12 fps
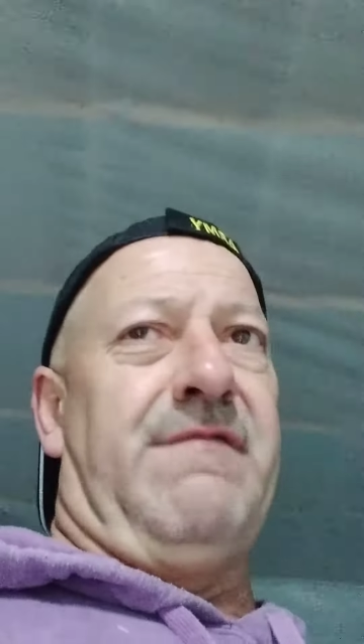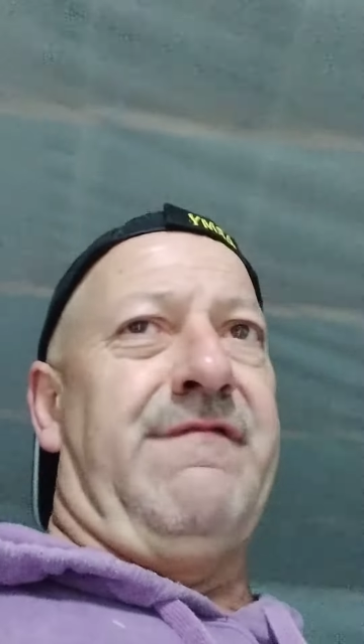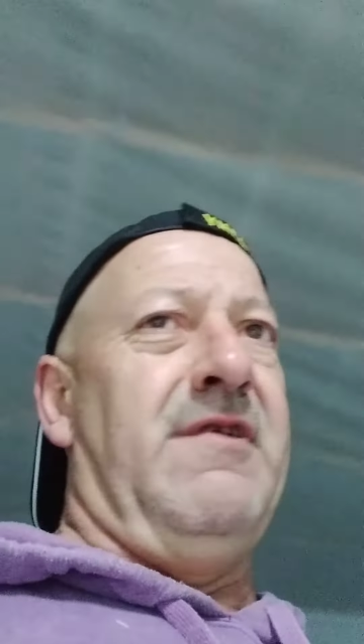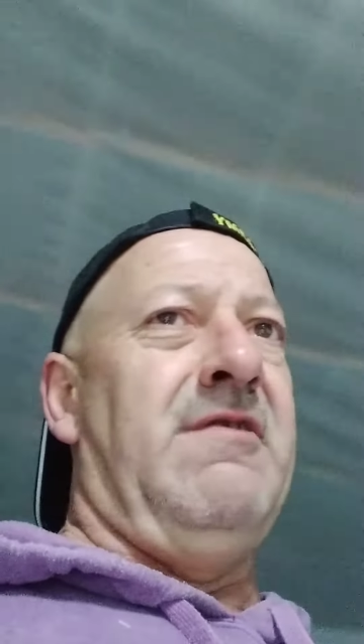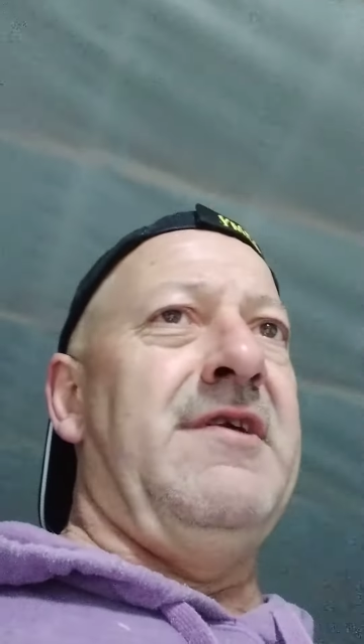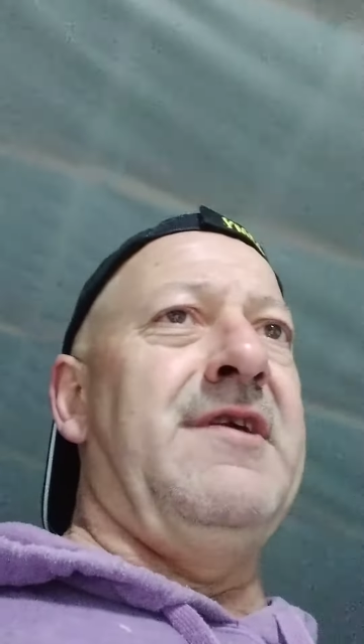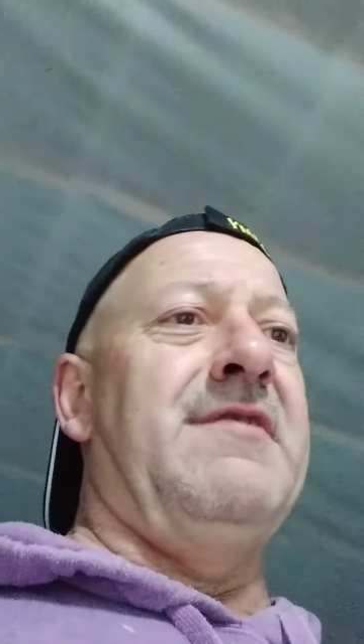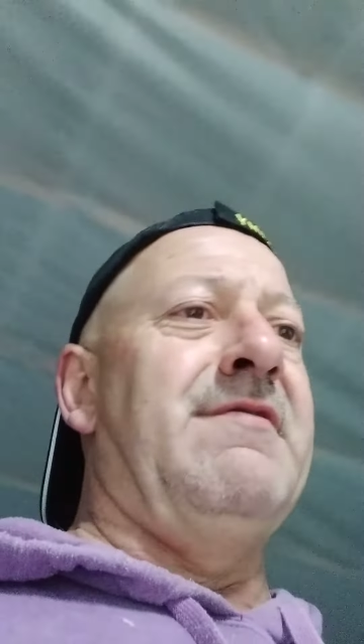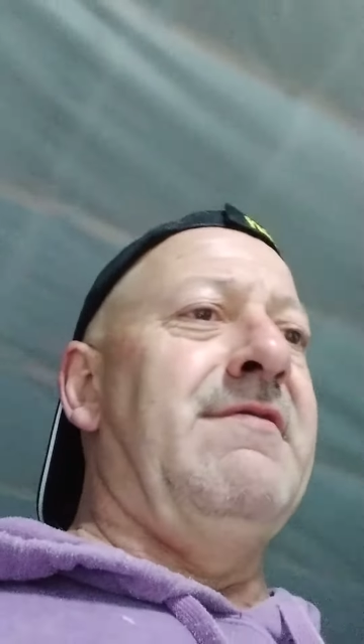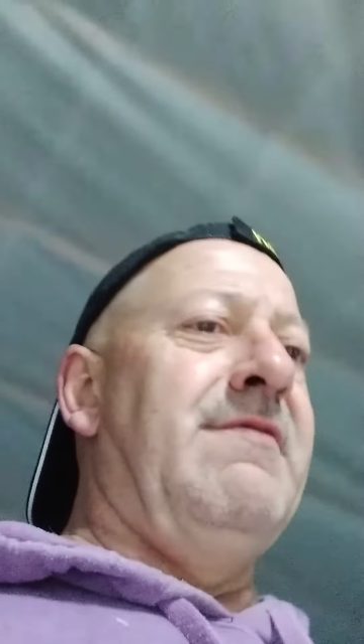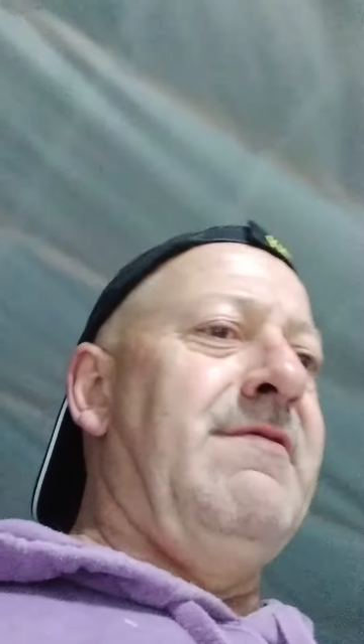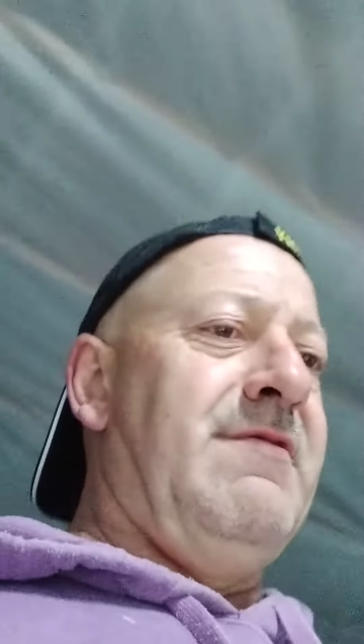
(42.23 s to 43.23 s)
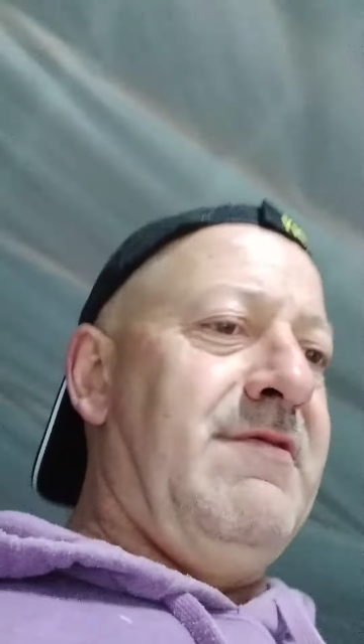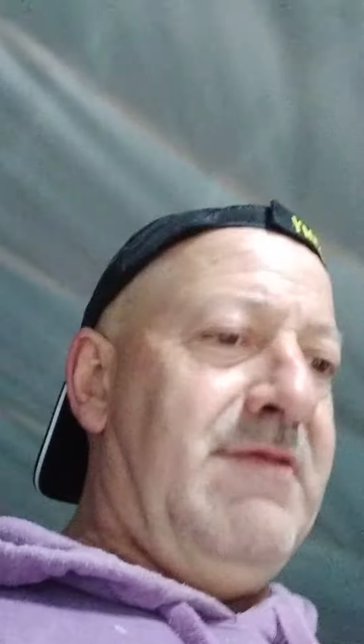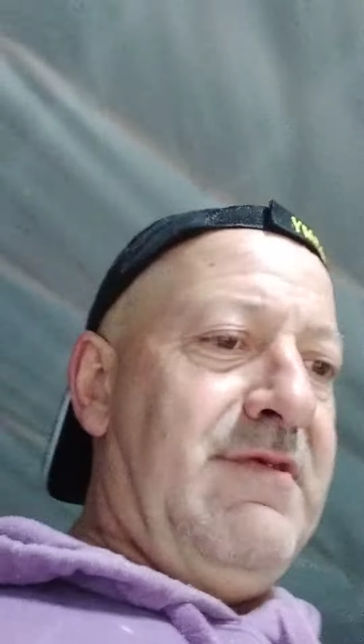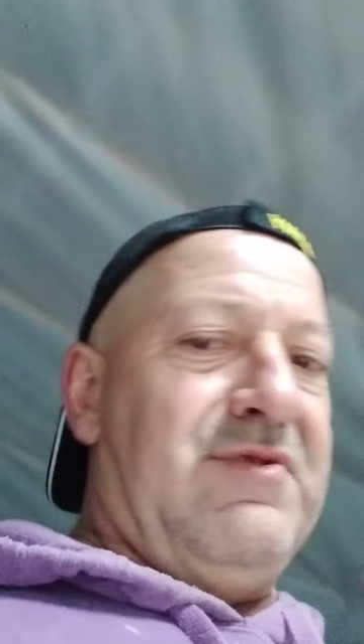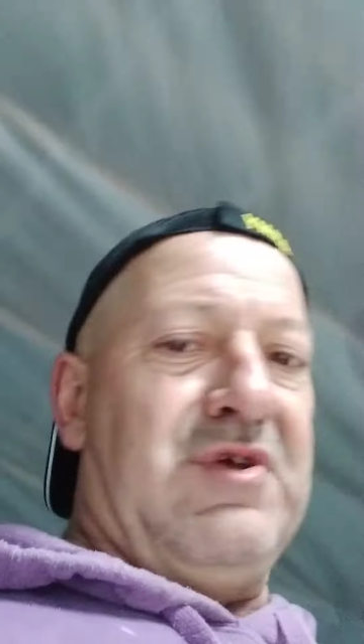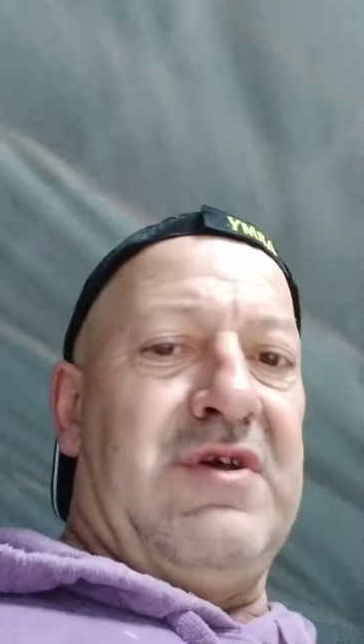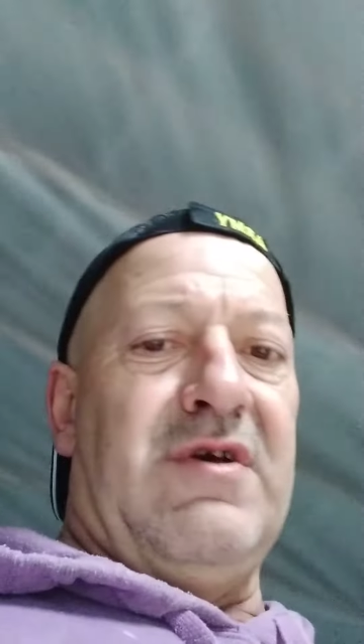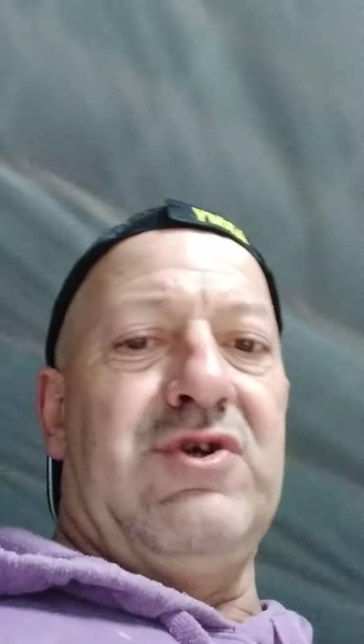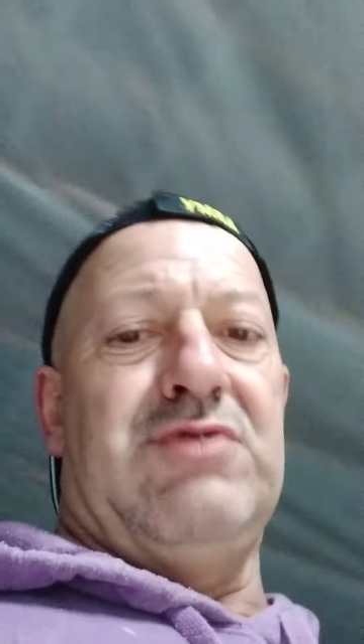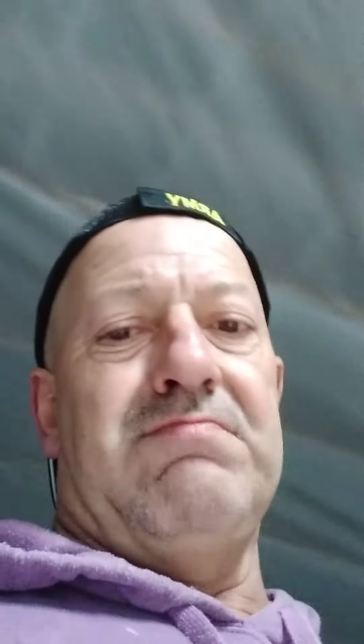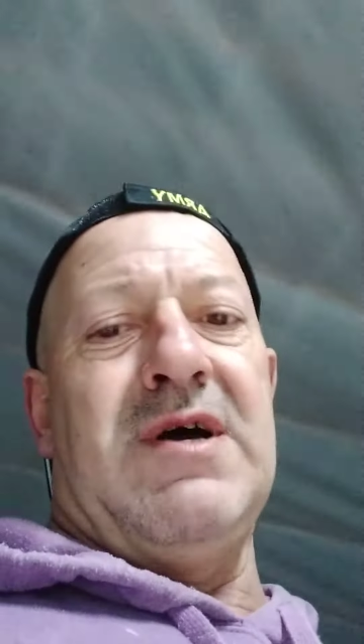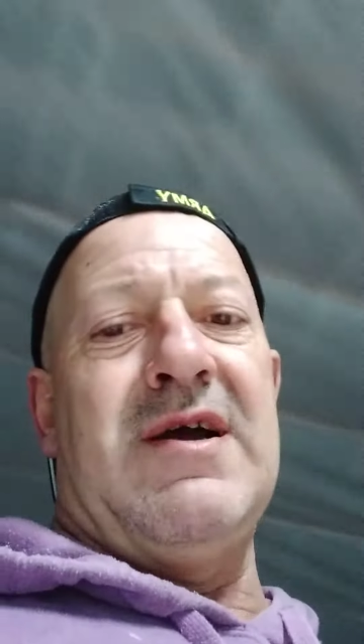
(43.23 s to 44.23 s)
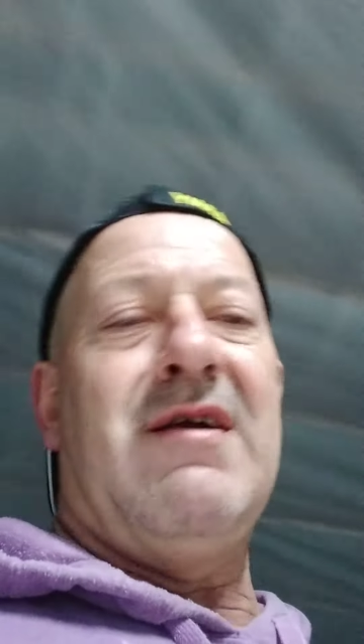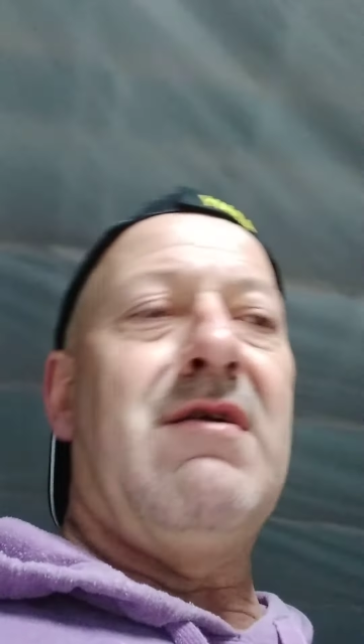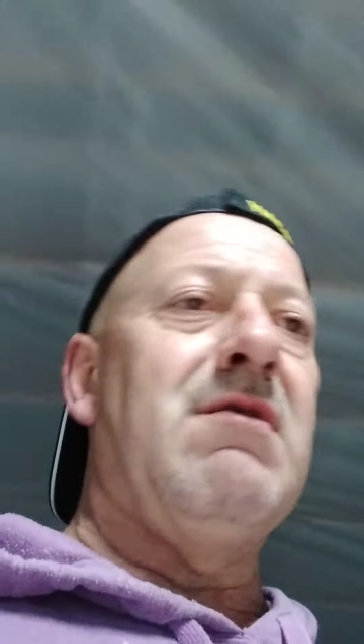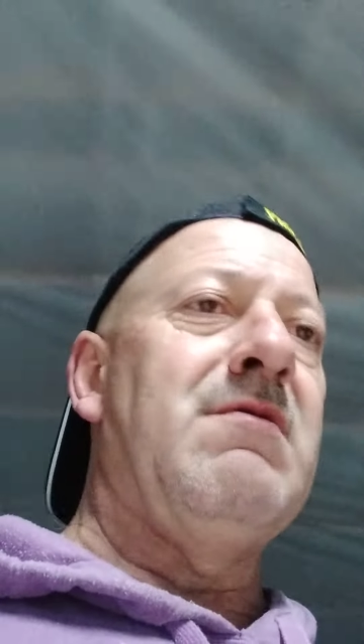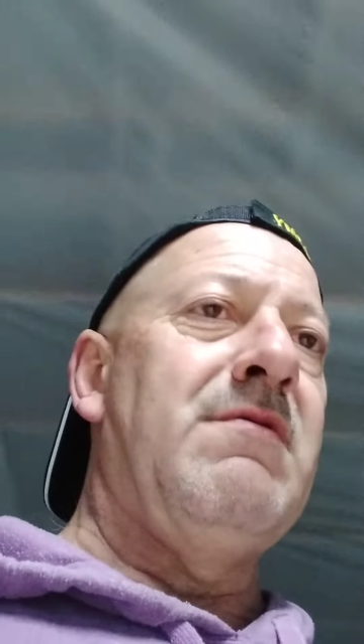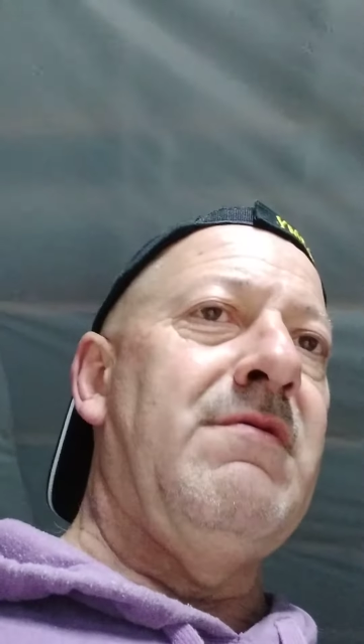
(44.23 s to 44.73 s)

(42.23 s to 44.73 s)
feeling, that Coach Meyer